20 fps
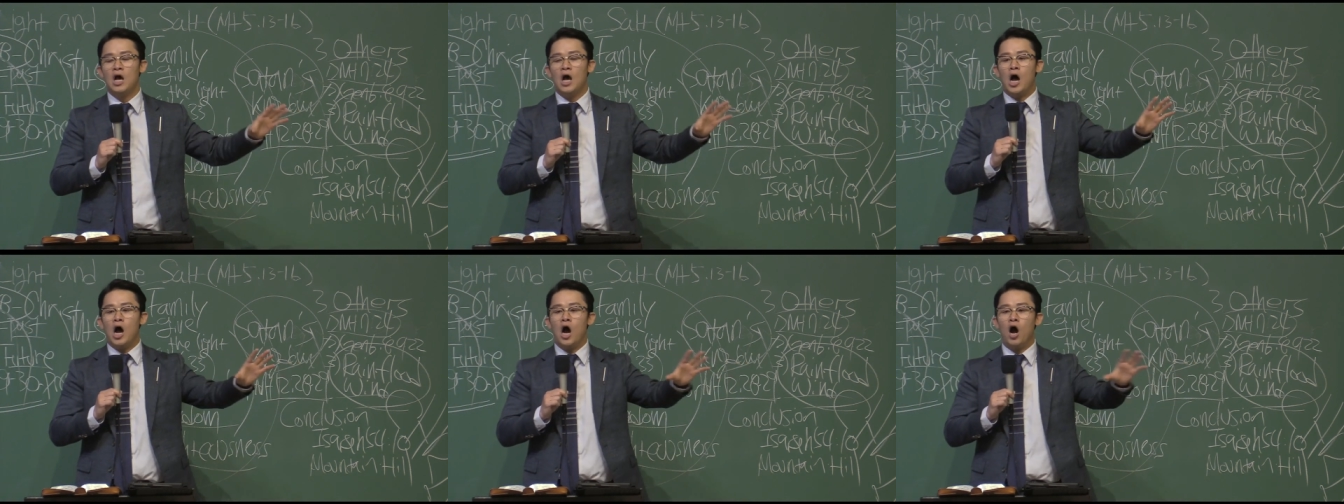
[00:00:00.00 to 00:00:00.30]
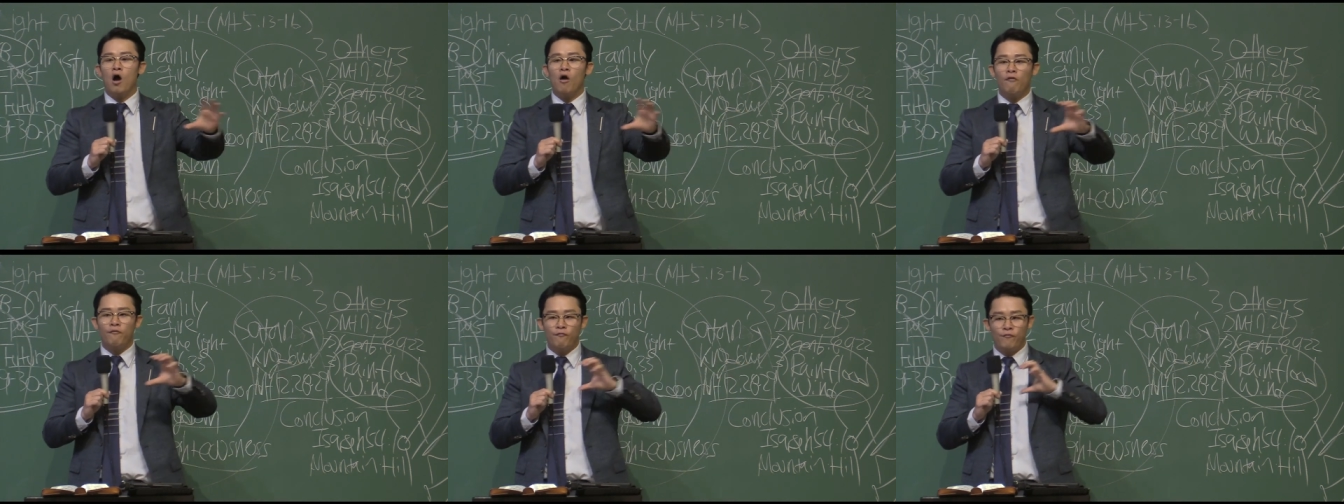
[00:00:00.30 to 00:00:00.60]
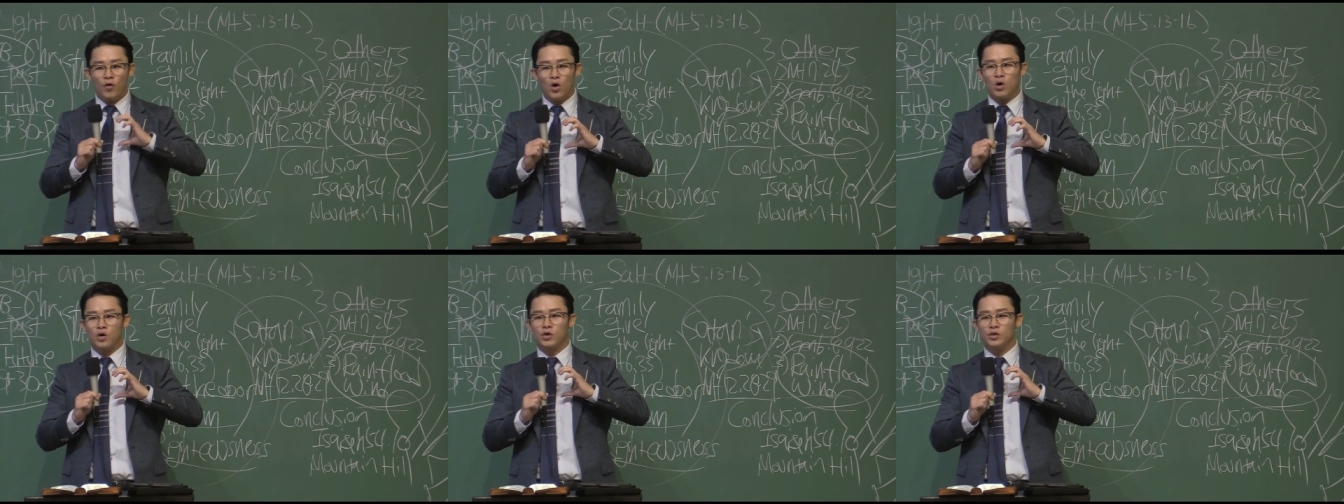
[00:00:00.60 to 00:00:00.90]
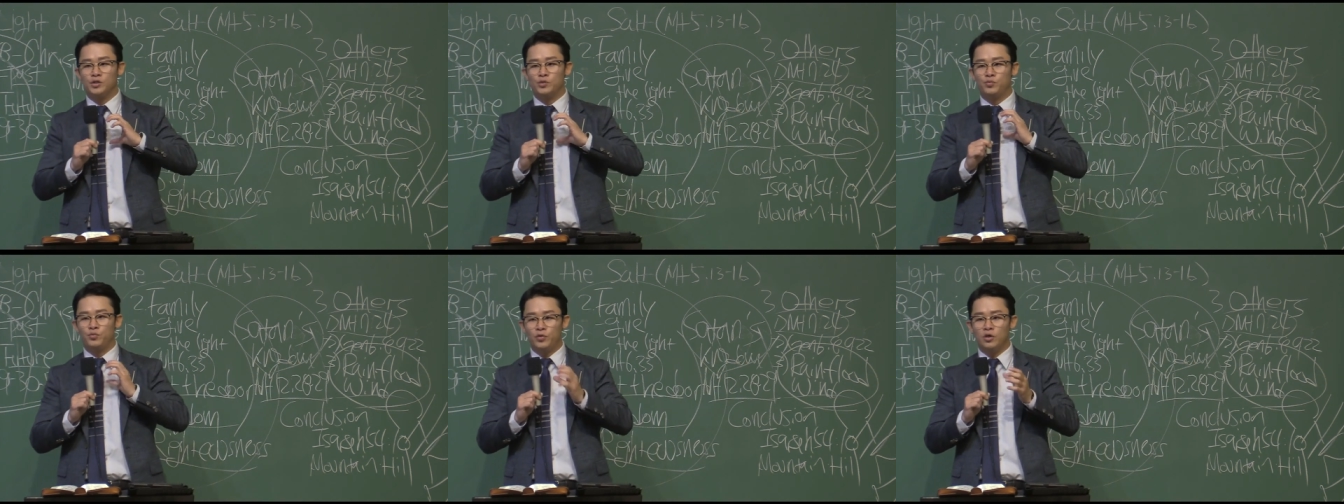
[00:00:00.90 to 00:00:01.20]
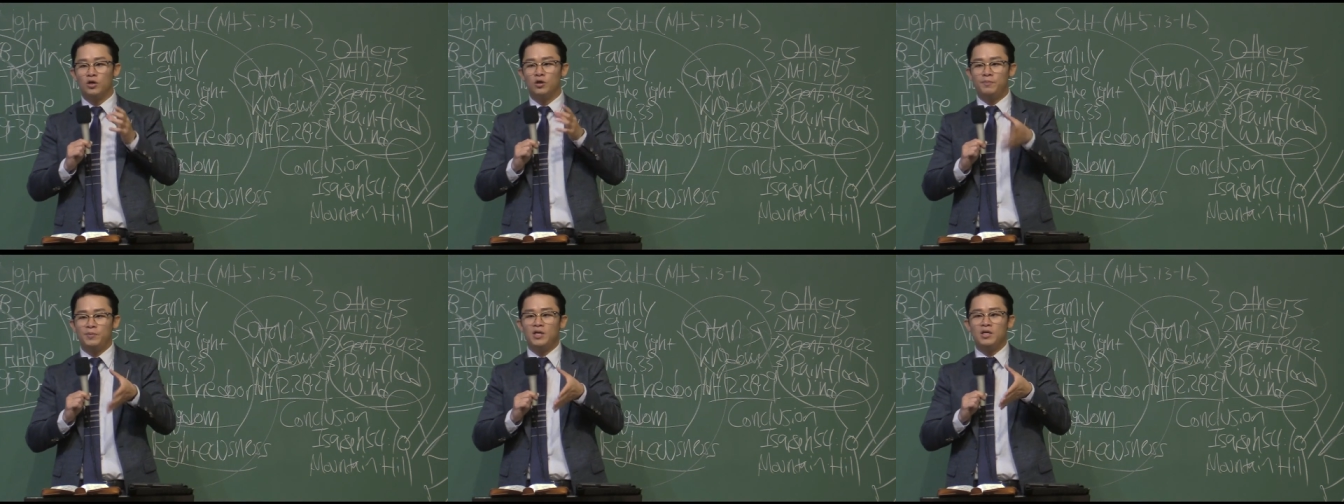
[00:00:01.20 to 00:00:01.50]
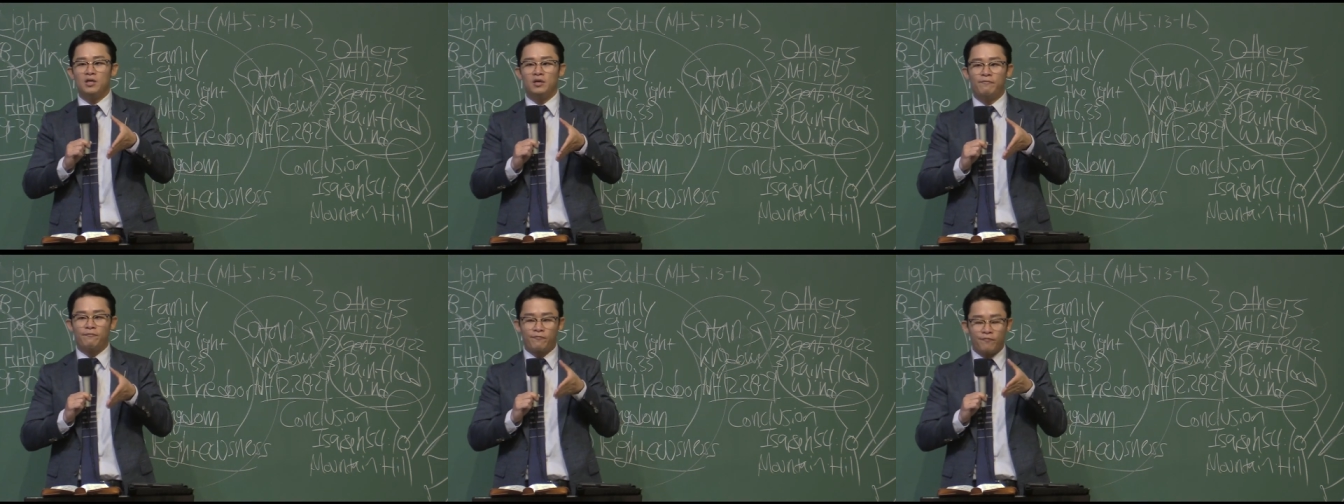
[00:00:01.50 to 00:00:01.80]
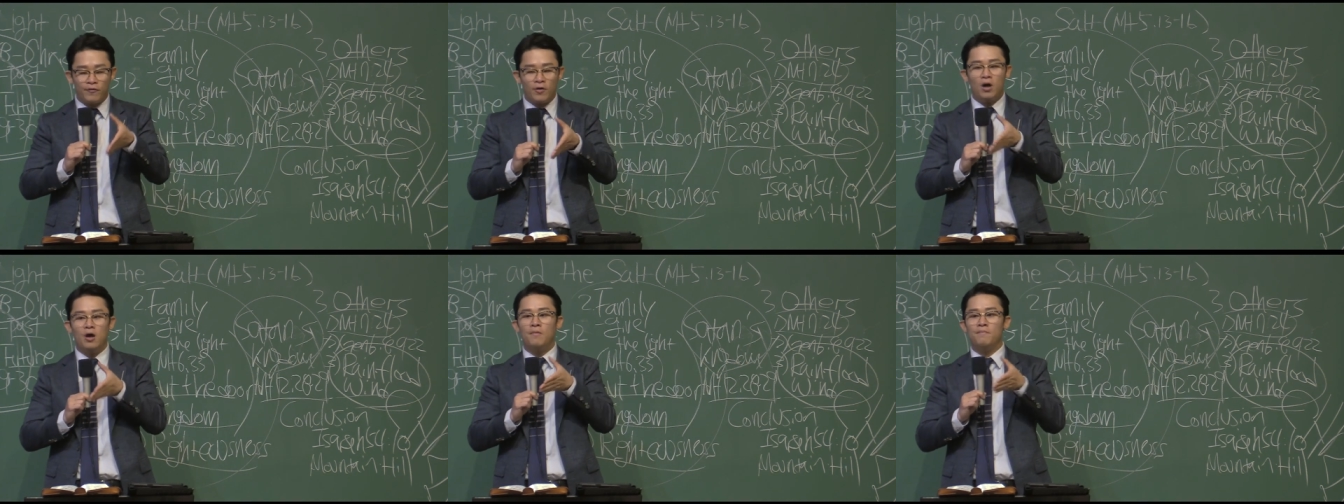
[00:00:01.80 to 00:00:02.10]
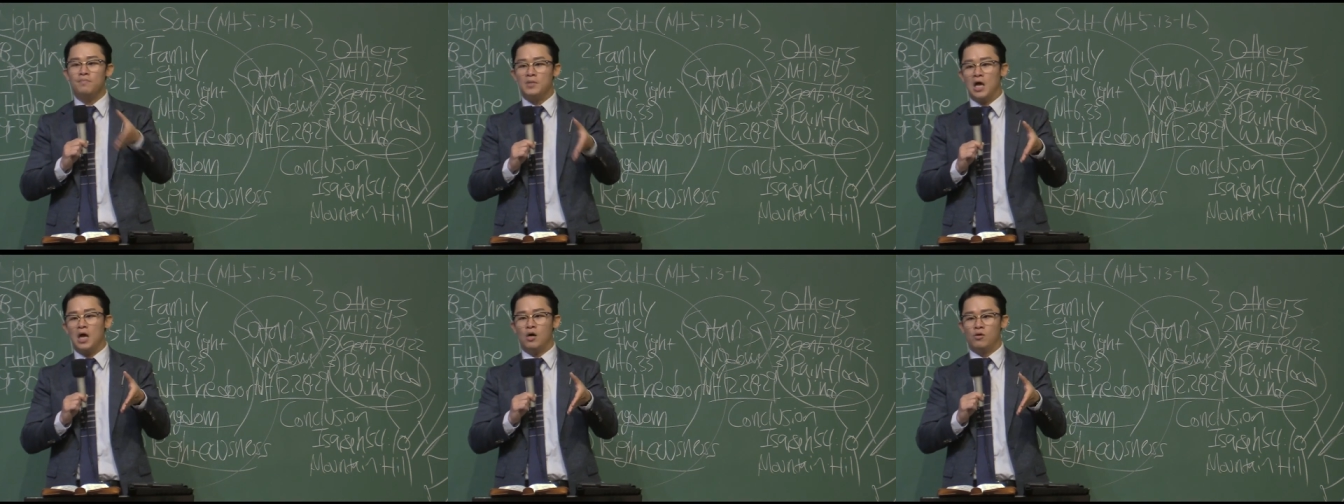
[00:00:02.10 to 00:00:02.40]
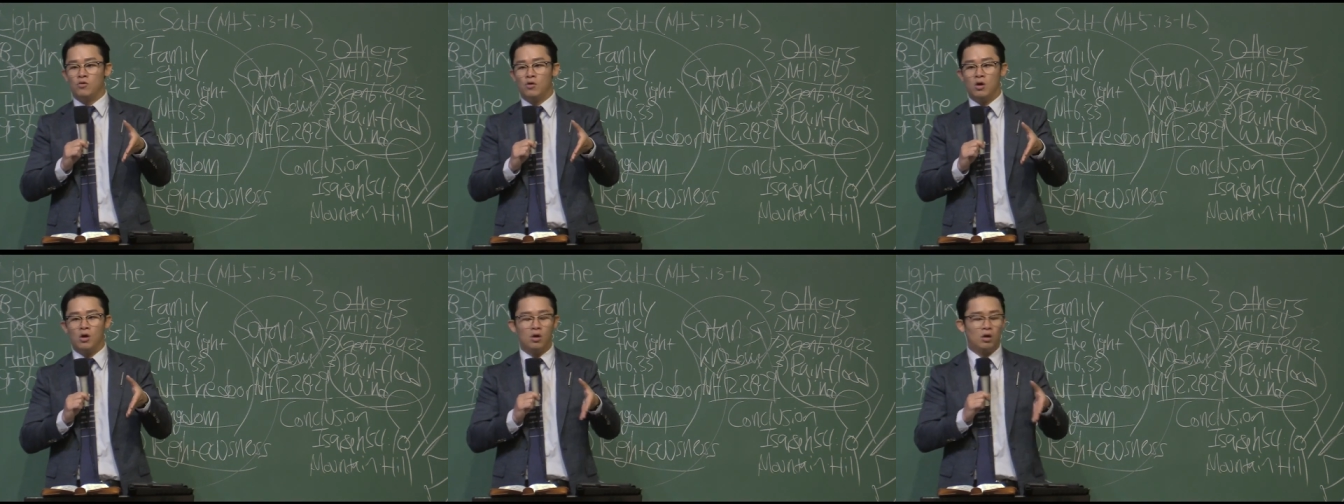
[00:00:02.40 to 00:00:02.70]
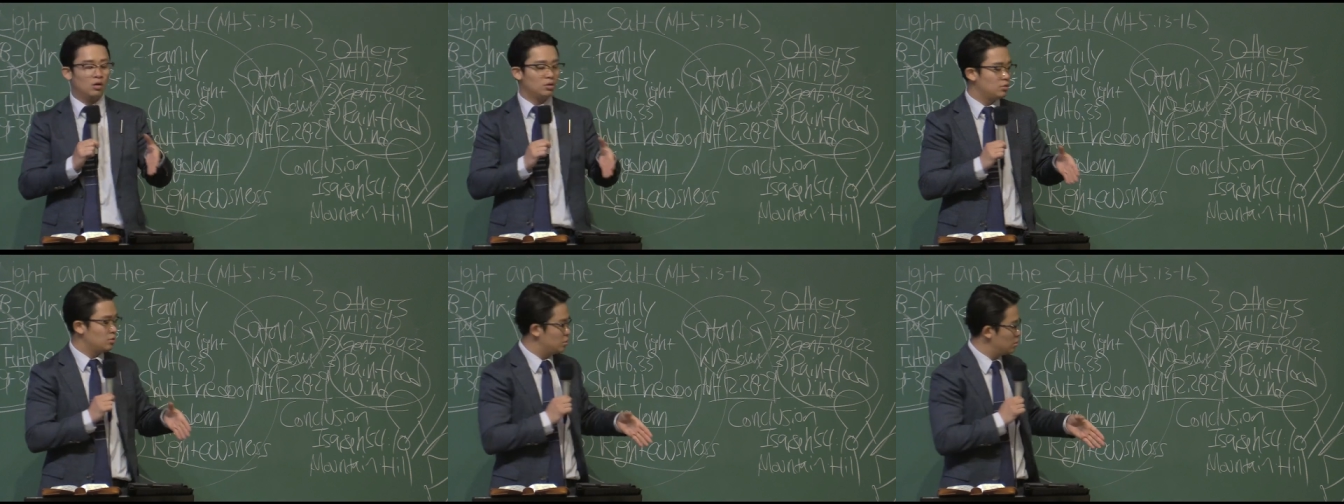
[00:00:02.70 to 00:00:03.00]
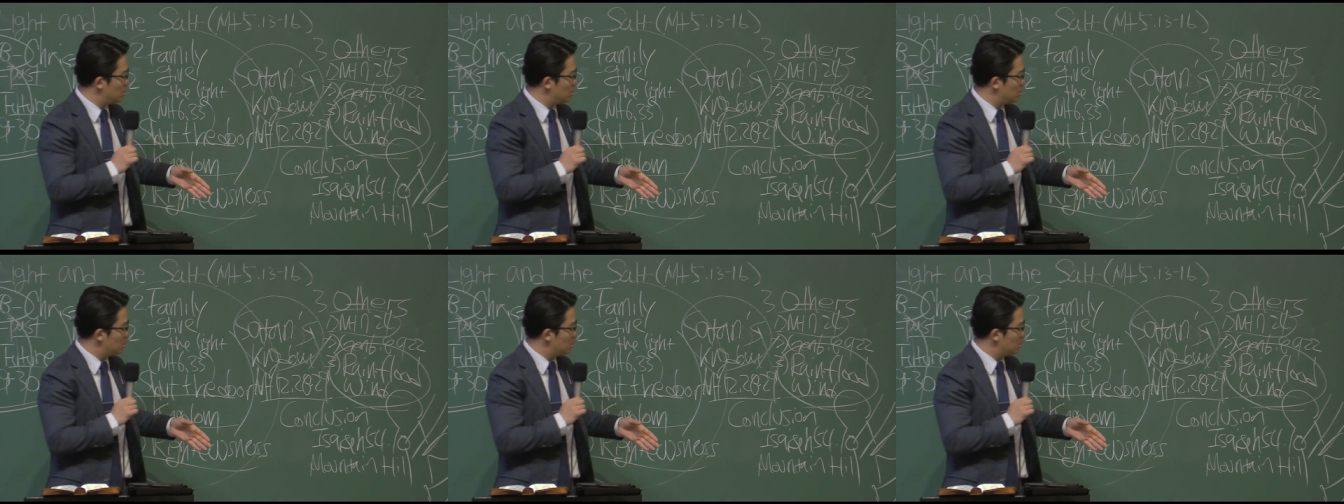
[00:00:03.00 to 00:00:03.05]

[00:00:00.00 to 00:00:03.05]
our focus will be from now on